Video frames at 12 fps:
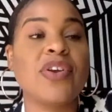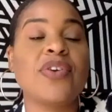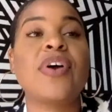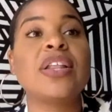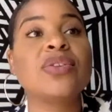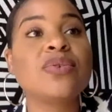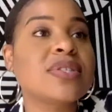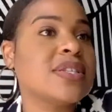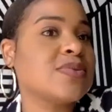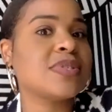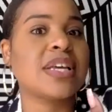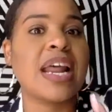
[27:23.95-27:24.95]
If I lose this,
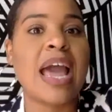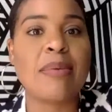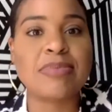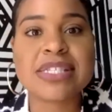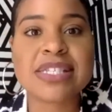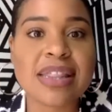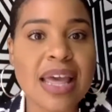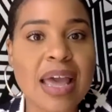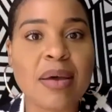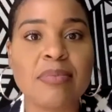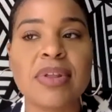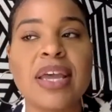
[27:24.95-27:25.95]
what's going to happen to
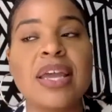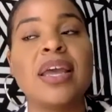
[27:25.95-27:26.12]
them? Like,